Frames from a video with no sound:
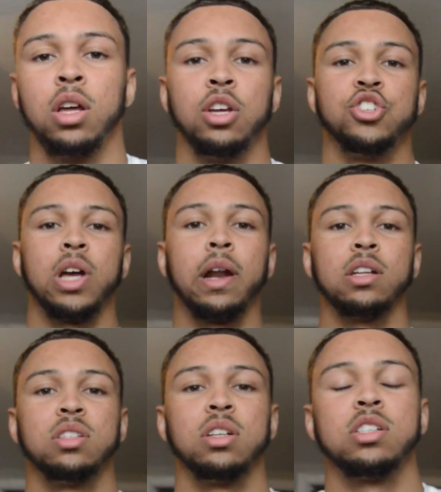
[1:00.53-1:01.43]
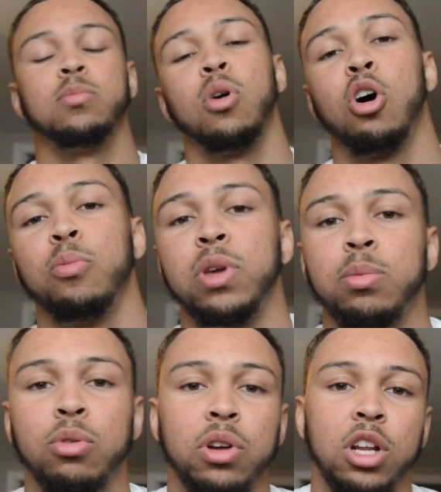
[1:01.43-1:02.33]
Shout out to the small
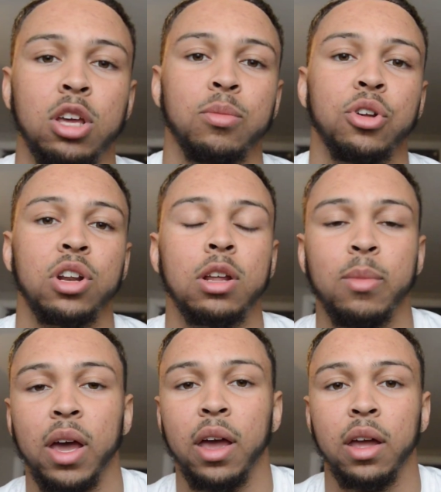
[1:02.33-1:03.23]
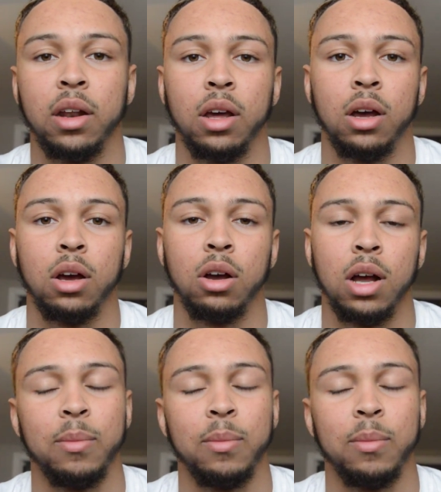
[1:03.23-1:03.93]
people in the community, man. I